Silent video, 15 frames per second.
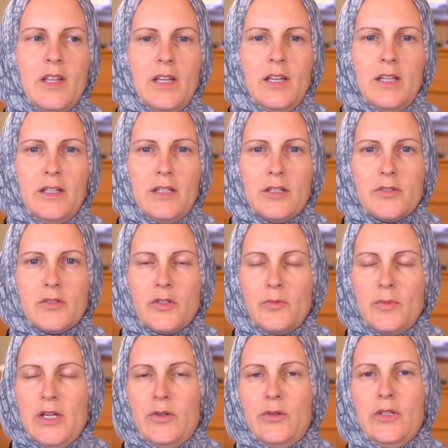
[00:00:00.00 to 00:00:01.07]
And so
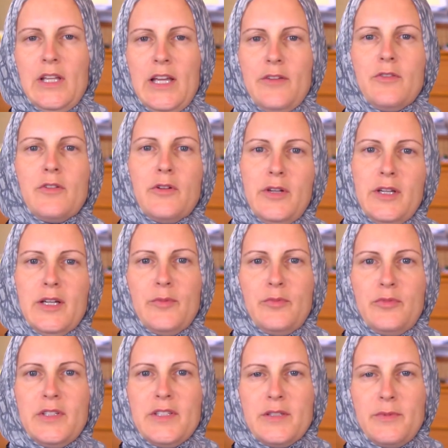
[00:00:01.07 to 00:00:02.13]
my whole life growing
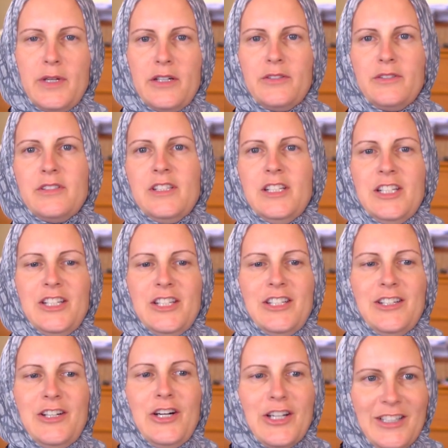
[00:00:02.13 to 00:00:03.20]
up was about
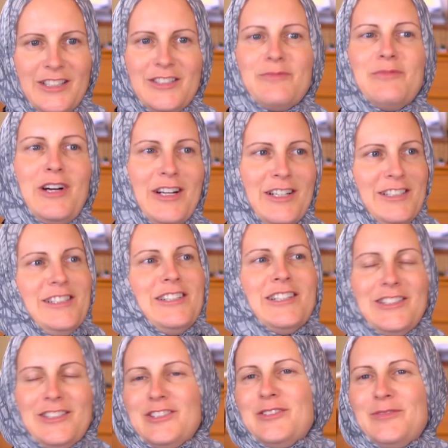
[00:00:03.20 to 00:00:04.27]
art
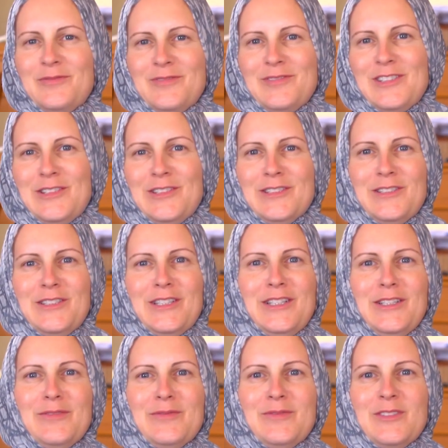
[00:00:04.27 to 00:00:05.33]
all the
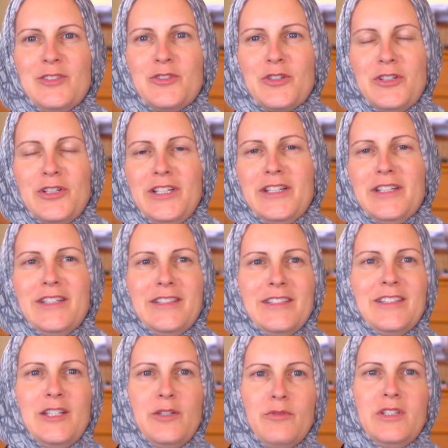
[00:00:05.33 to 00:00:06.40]
time, drawing,
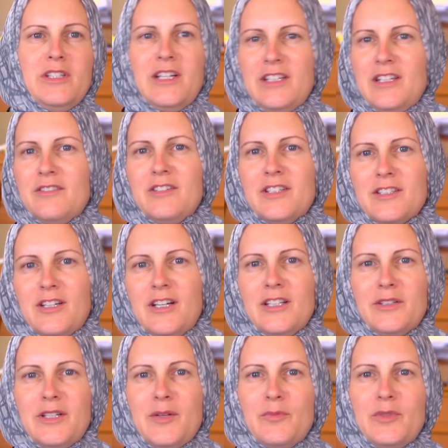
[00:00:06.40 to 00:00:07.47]
and he would not give us
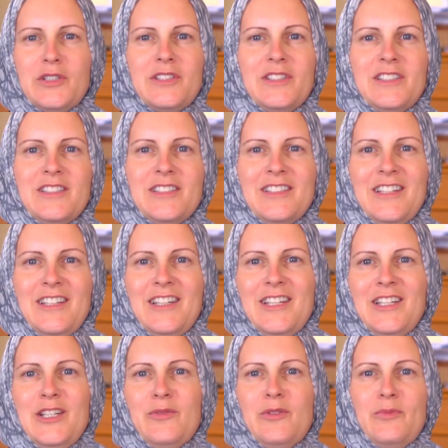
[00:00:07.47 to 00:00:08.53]
coloring books.
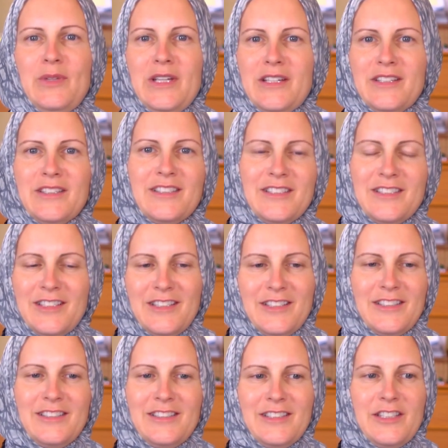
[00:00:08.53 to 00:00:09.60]
He would make us,
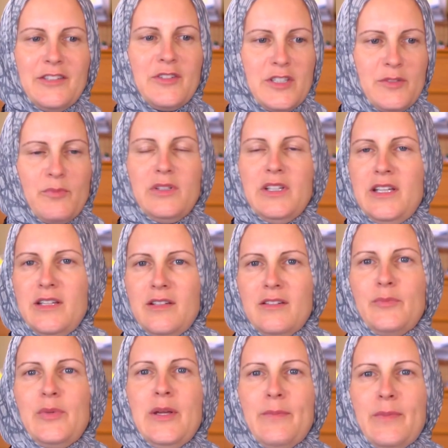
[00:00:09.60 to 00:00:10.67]
give us
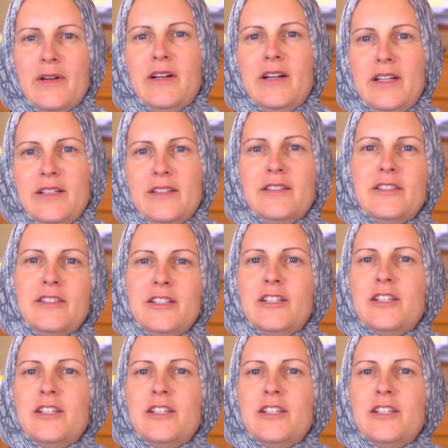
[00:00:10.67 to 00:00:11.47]
plain paper and